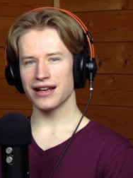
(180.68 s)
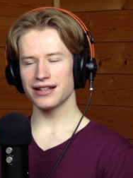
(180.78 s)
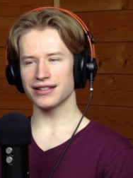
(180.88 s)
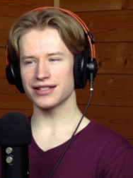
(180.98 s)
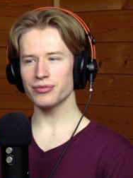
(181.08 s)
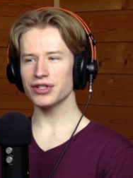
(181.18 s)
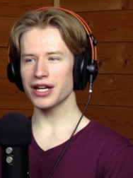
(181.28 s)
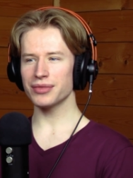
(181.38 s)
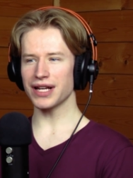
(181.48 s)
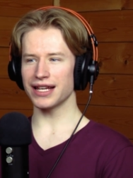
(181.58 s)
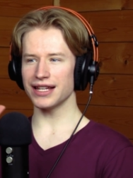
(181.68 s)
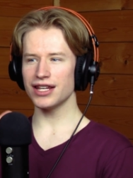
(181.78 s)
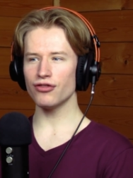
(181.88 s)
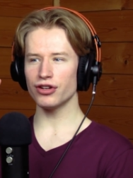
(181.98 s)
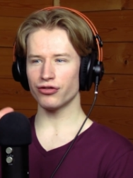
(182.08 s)
uh, sometimes I
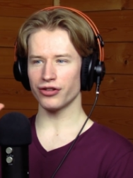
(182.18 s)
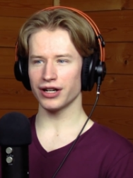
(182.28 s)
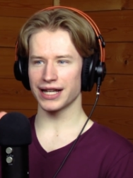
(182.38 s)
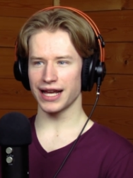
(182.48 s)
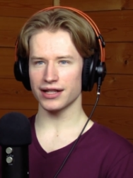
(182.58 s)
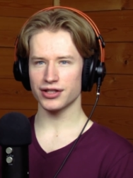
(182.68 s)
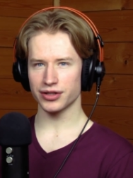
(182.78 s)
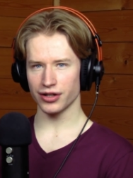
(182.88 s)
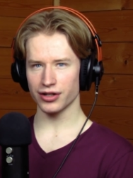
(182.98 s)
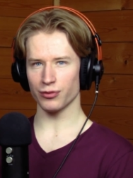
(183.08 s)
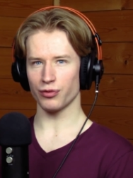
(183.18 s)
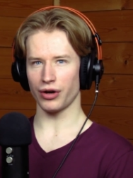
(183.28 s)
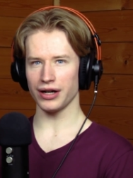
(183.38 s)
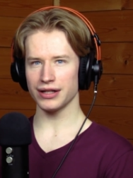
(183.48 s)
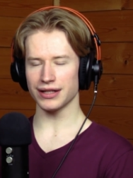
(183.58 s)
even forget certain
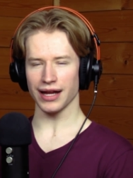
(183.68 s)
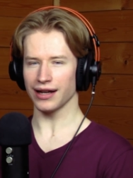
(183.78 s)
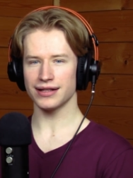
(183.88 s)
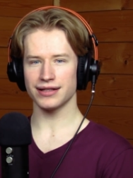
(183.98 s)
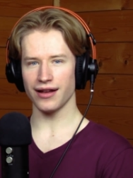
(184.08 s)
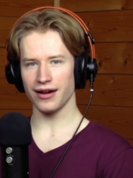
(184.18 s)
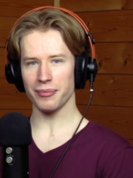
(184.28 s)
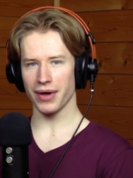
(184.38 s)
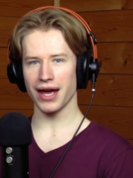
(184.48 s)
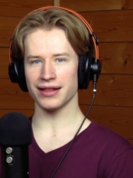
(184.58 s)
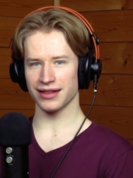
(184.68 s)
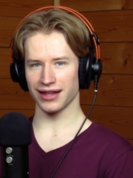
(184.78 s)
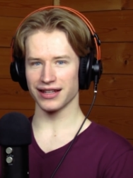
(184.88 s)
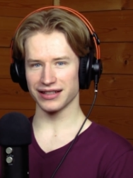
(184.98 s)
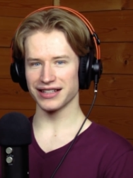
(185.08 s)
parts, and it's not a bad
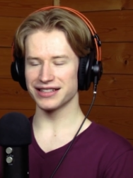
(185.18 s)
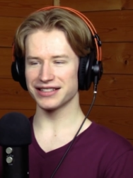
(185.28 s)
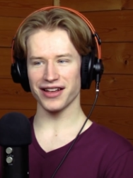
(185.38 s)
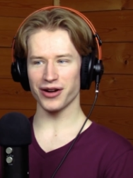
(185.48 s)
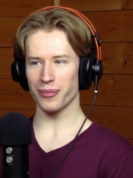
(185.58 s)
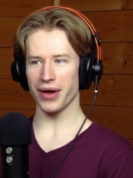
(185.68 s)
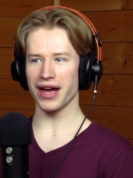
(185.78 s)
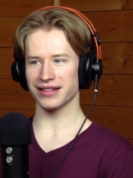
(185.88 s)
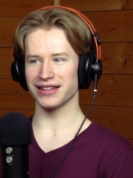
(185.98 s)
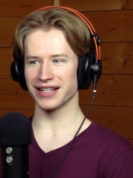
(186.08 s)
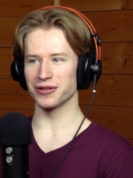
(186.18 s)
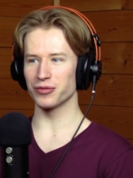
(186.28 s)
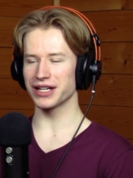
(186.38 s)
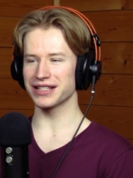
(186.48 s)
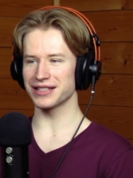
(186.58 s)
thing. It's not a bad thing
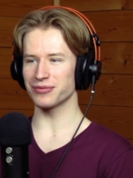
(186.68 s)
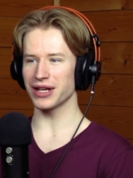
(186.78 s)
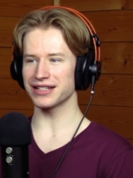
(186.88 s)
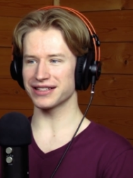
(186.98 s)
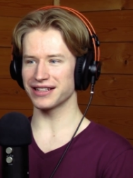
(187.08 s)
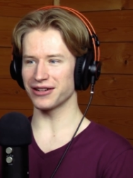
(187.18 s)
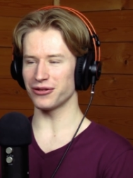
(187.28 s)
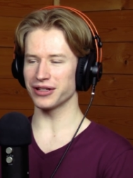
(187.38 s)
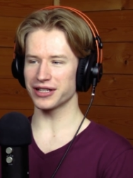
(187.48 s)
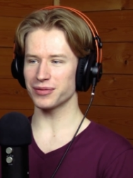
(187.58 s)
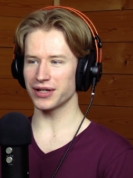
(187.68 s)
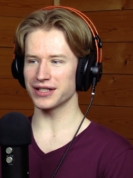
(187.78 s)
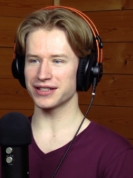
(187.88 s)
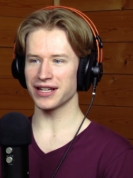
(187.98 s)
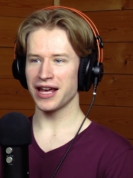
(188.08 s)
because it makes the whole
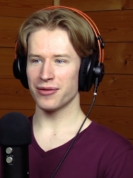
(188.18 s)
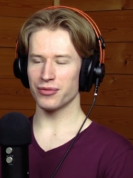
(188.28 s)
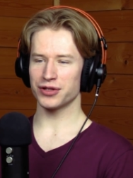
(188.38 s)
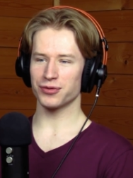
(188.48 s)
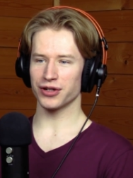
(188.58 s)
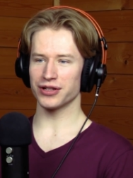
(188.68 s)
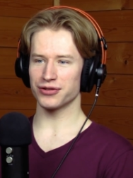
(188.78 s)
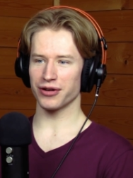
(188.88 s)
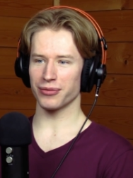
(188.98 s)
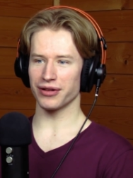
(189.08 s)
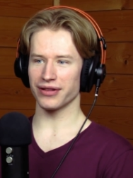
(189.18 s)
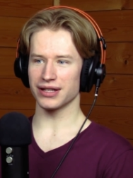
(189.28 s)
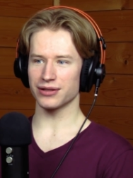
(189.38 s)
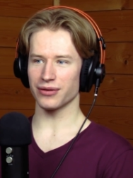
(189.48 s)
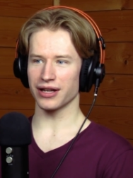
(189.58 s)
experience much more enjoyable
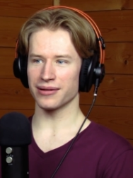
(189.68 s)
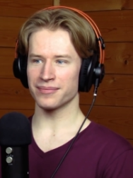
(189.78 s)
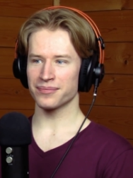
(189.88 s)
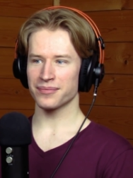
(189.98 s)
this way.